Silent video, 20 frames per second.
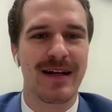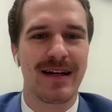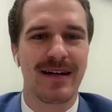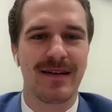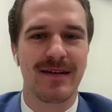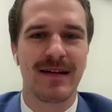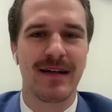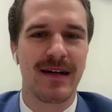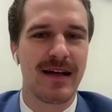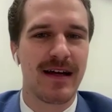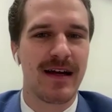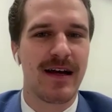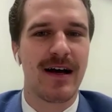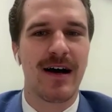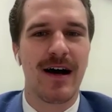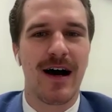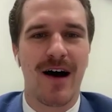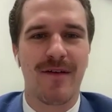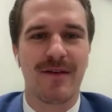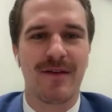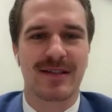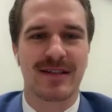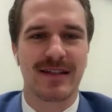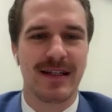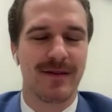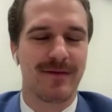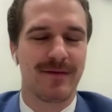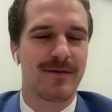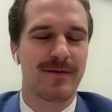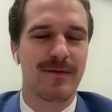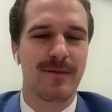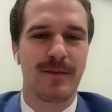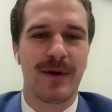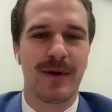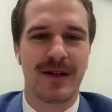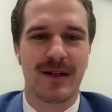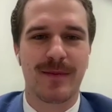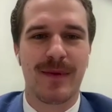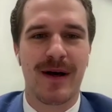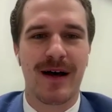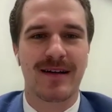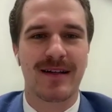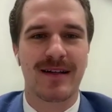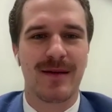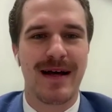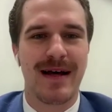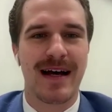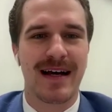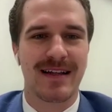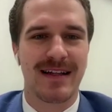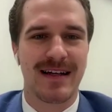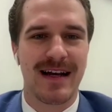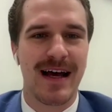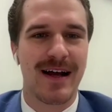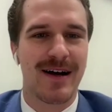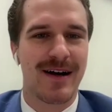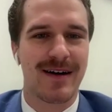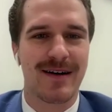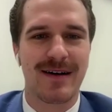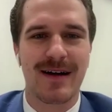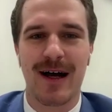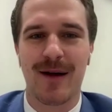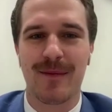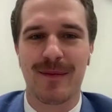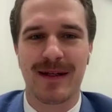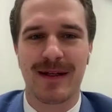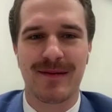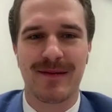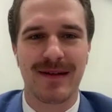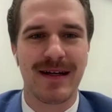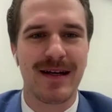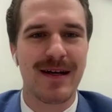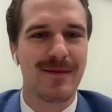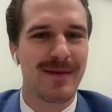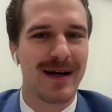And obviously, putting the puck in the back of the net or helping